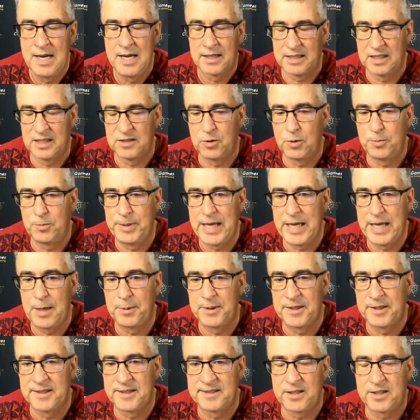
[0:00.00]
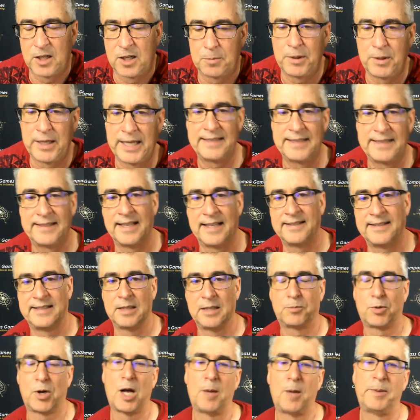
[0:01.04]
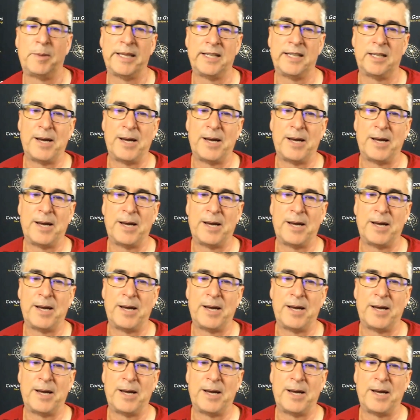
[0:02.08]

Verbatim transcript: because we'll be able to start playtesting probably in